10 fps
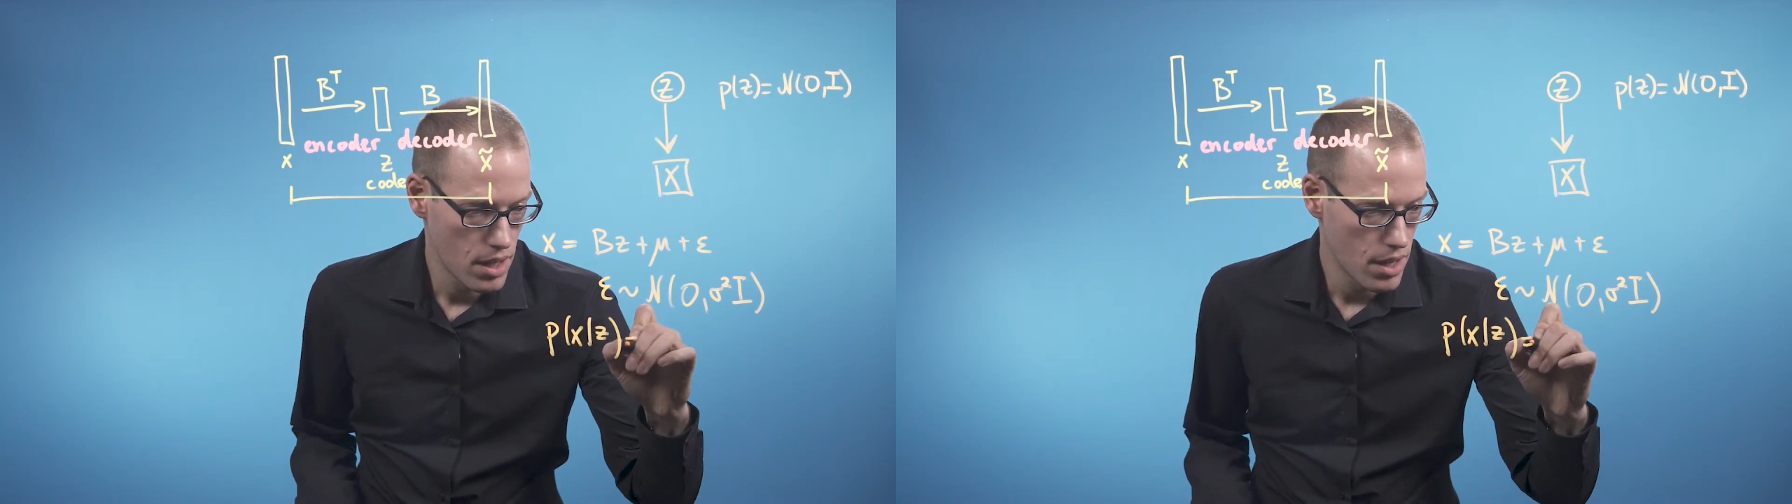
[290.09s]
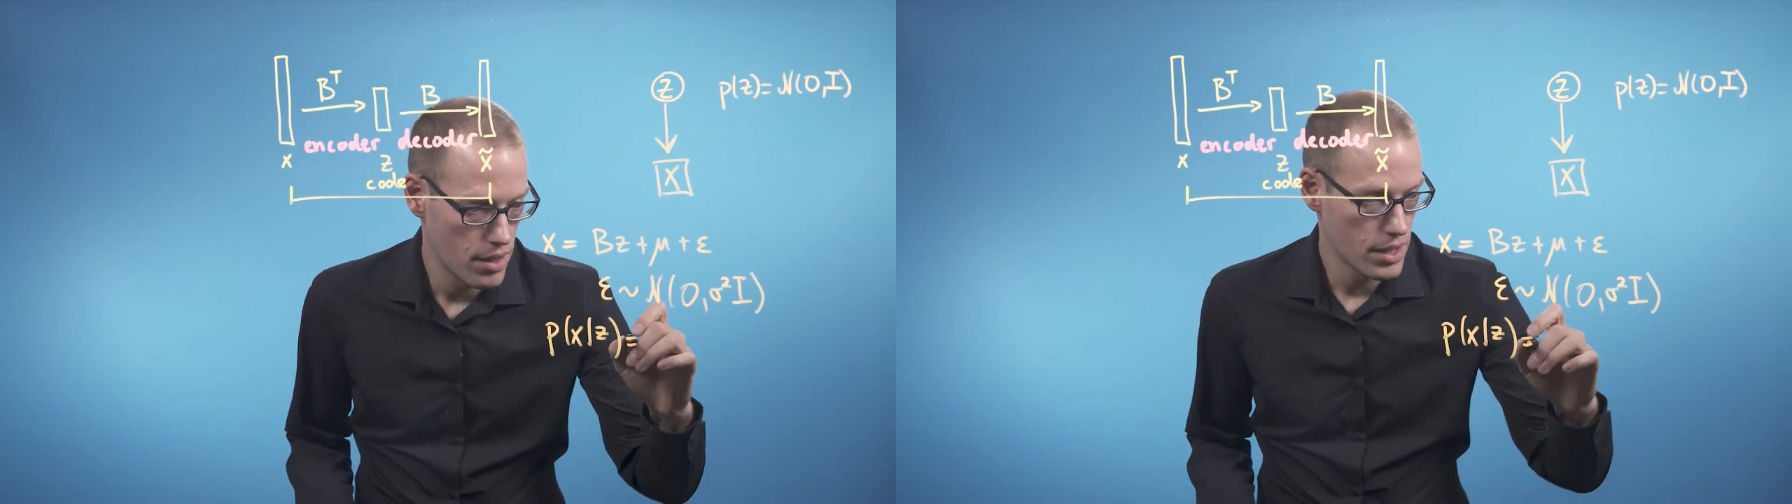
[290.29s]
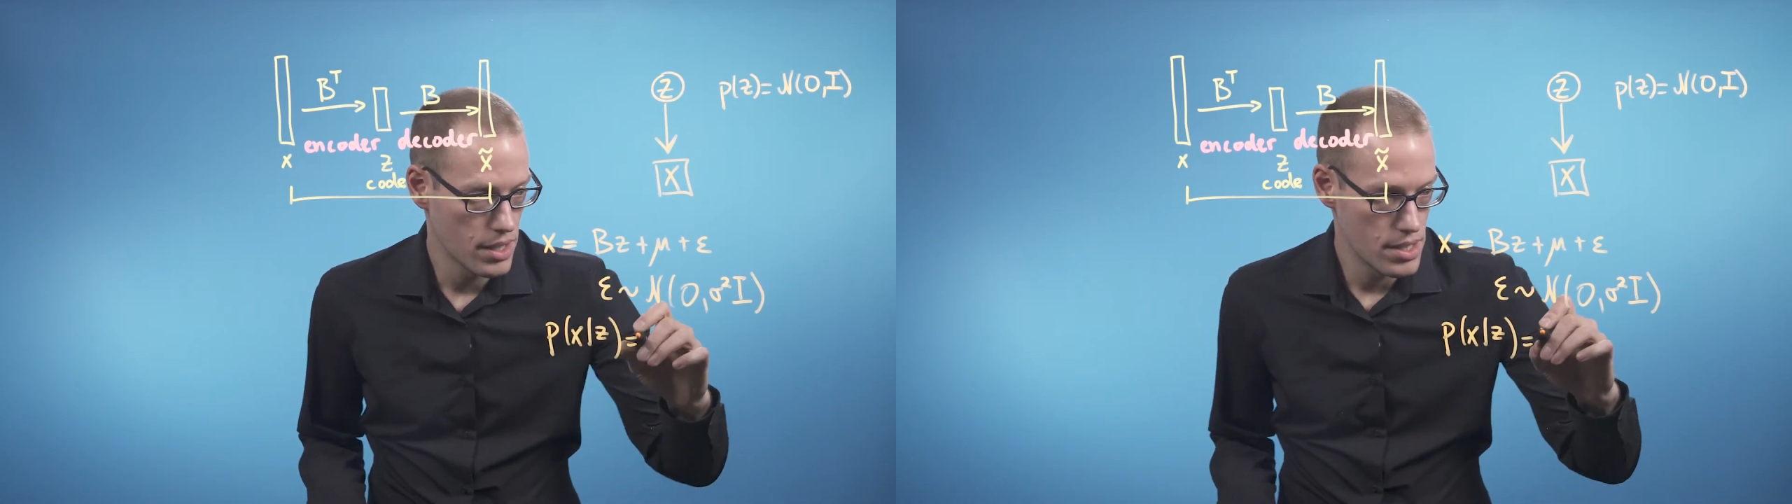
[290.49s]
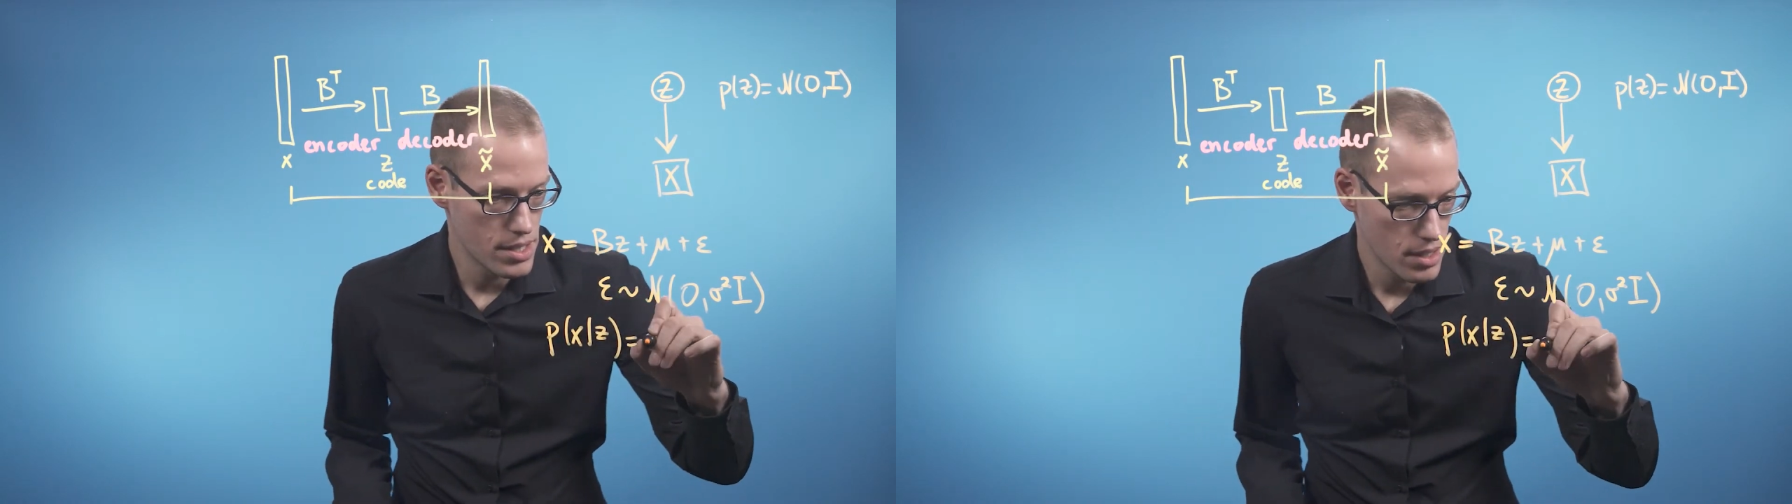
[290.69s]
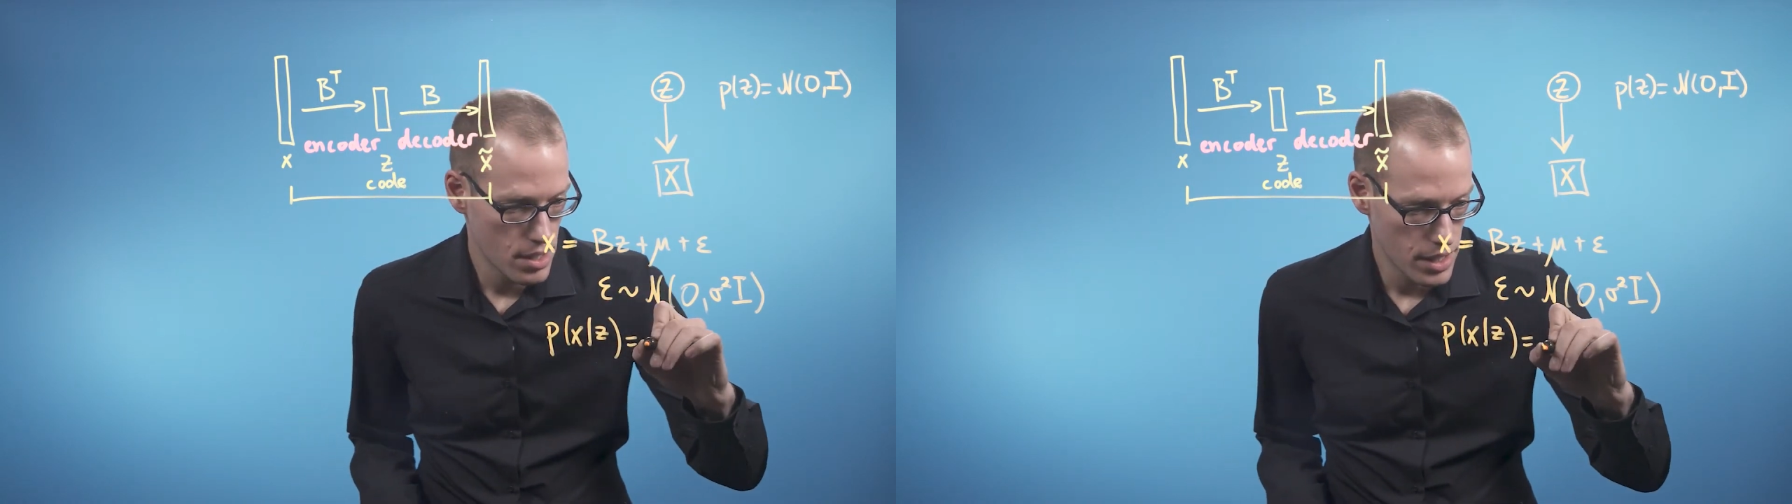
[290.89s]
and that
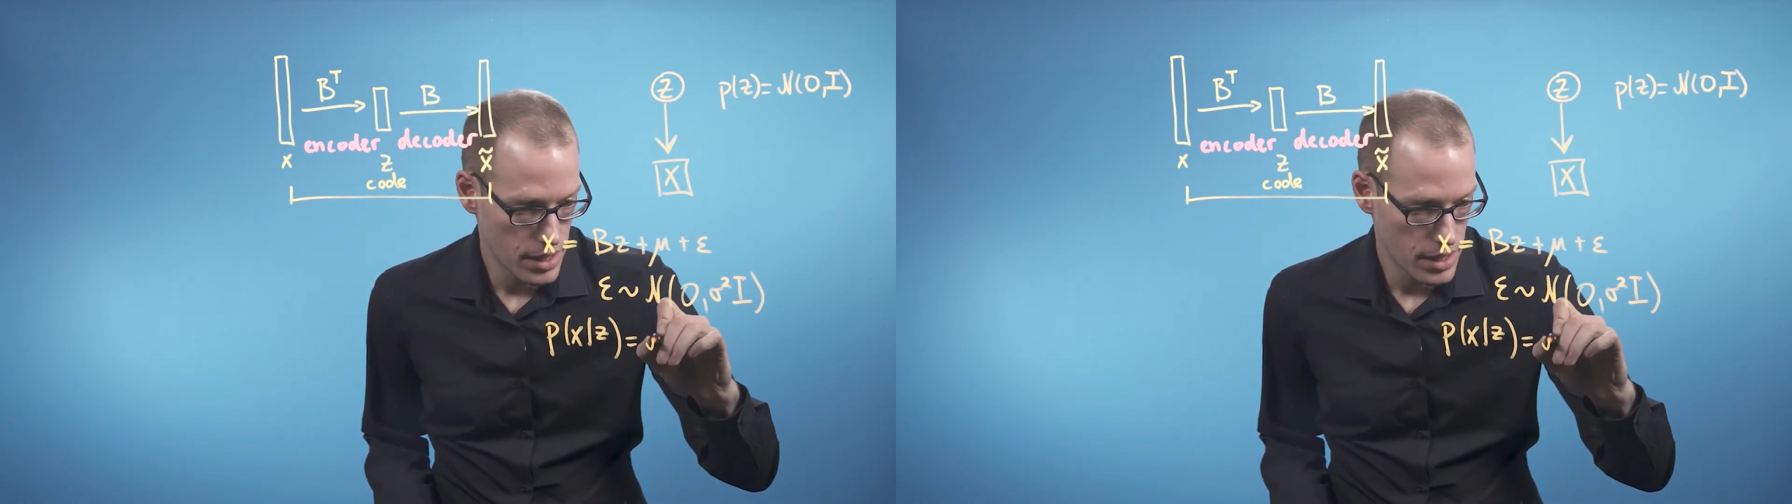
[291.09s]
is a